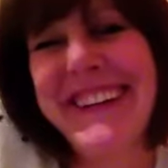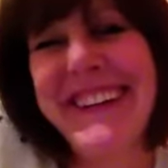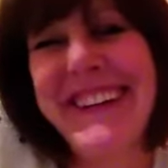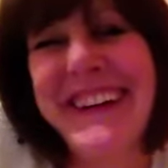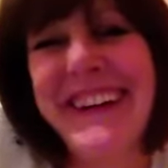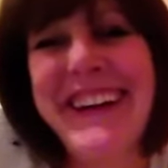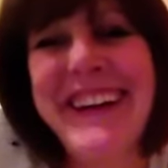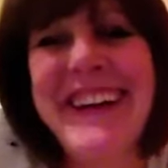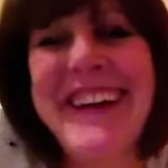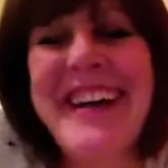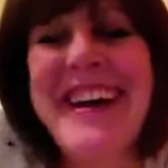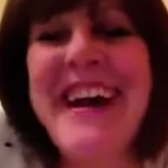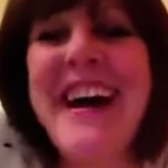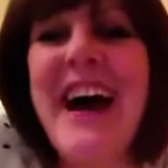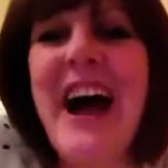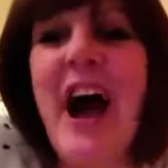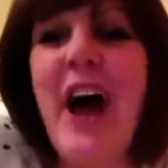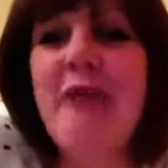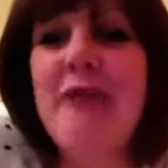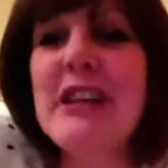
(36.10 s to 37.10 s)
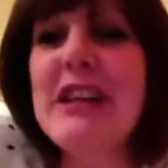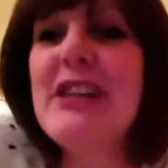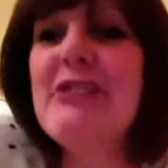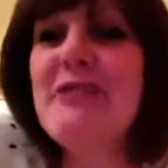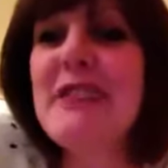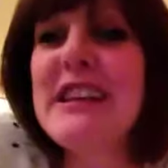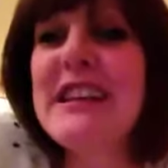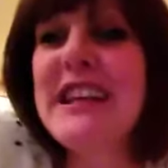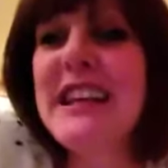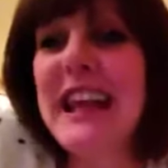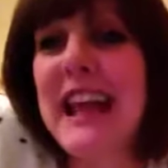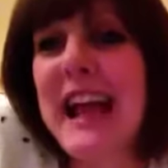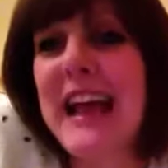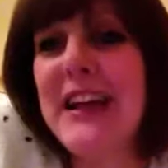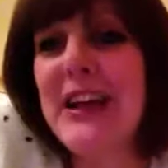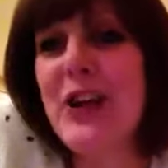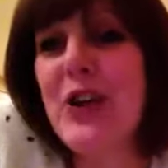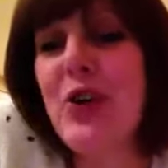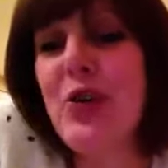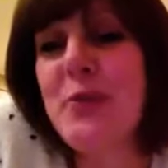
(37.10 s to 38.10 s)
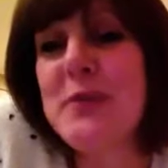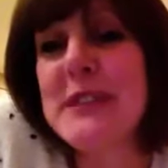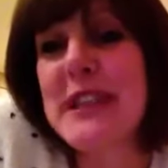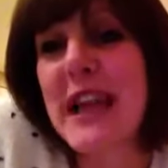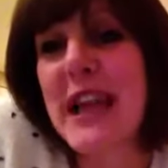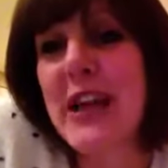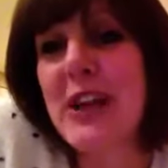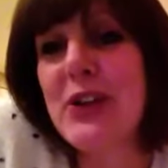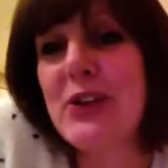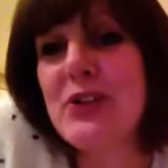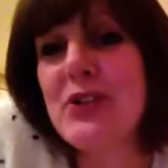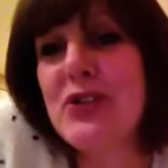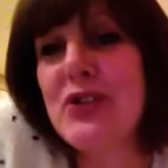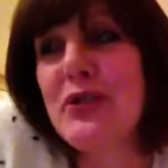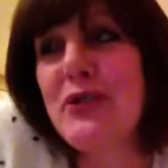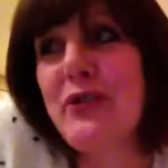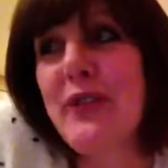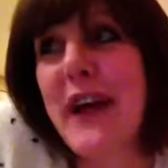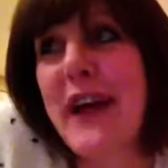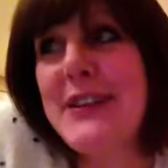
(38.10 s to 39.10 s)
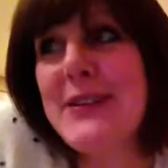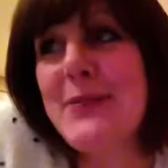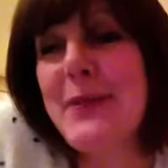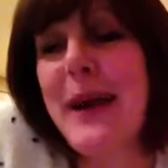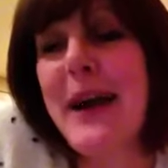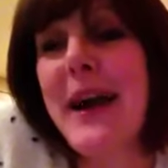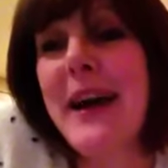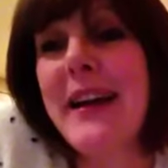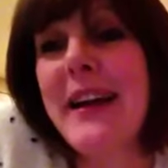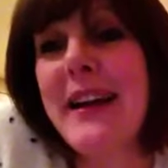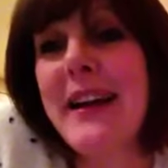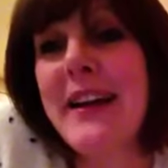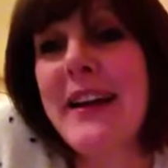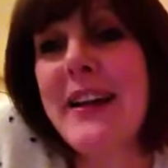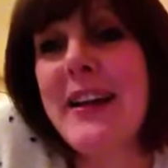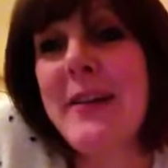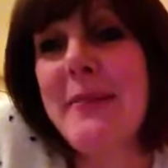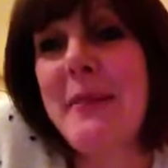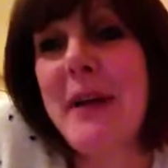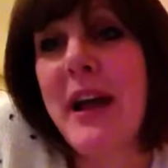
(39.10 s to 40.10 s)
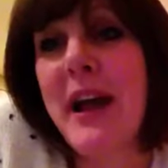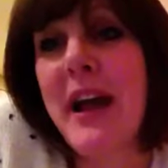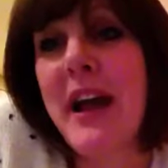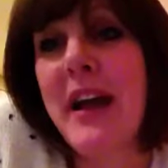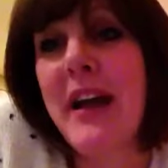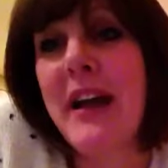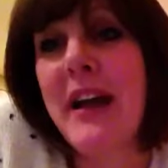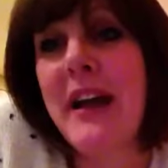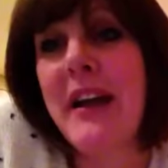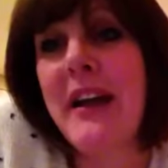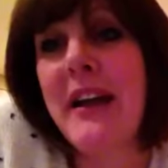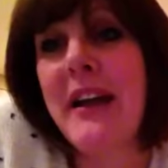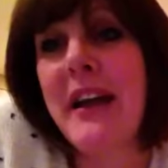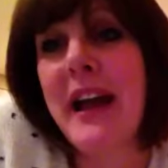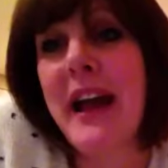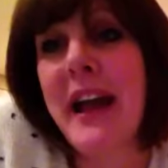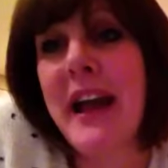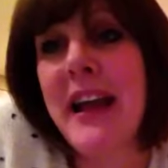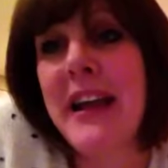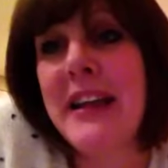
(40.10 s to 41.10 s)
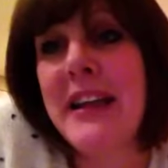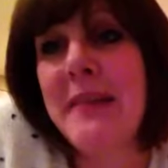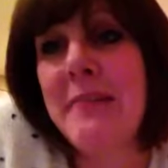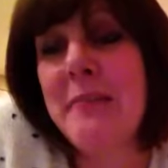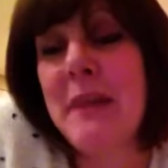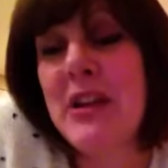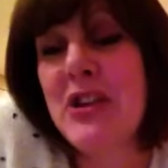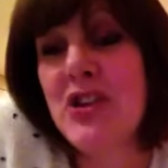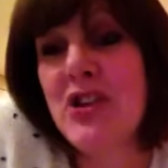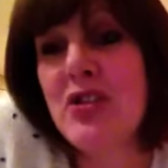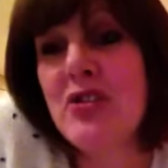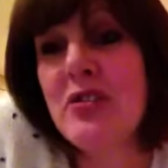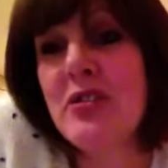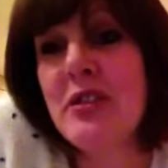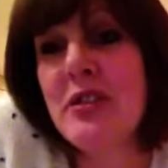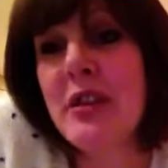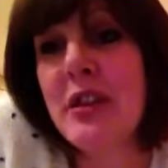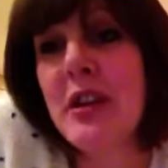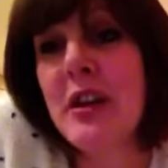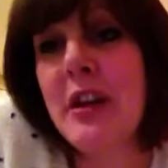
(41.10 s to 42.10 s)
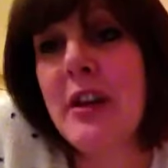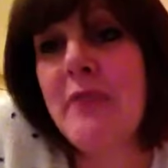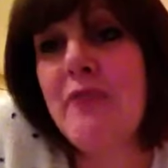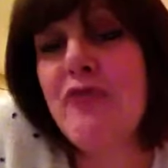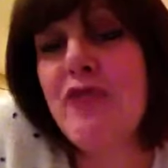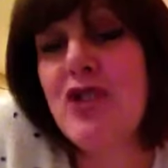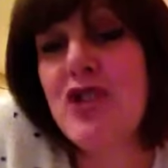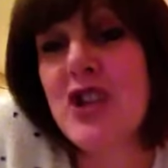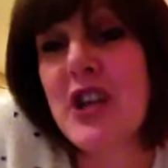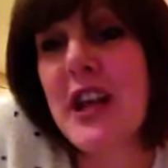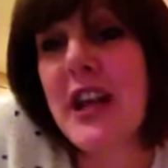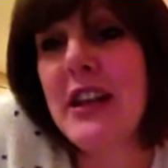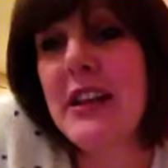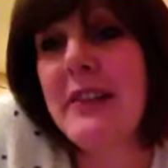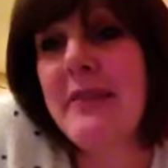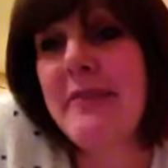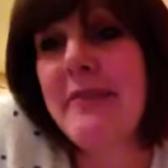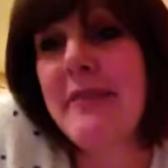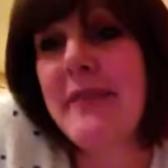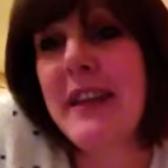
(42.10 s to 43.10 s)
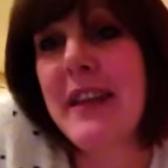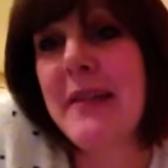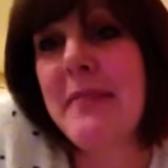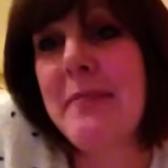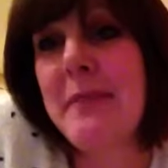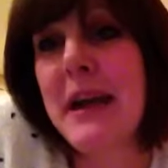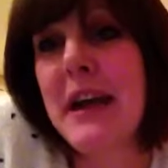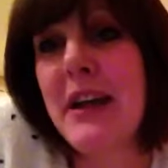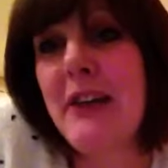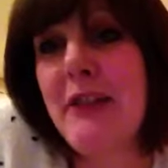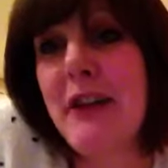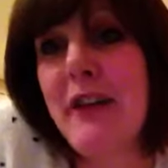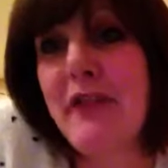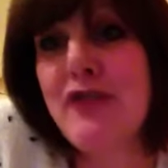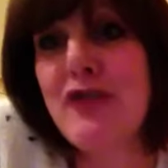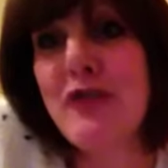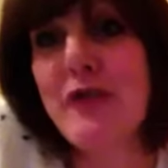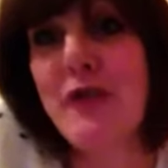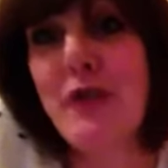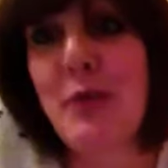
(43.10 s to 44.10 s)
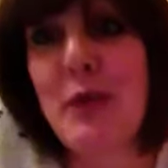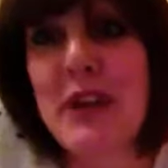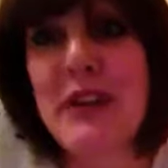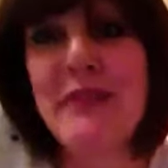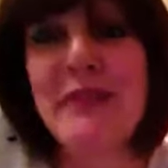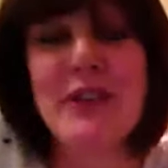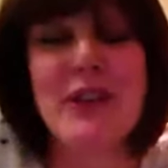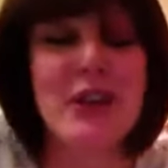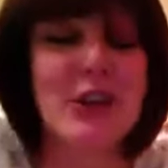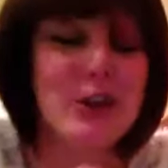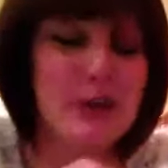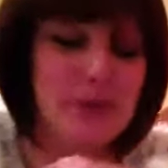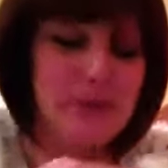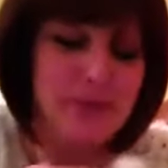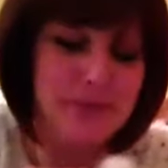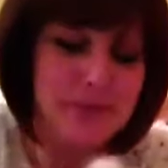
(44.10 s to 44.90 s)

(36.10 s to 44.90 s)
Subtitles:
I really, really like upcycled stuff. That's why I mentioned Rochelle in my Crafter of the Week video.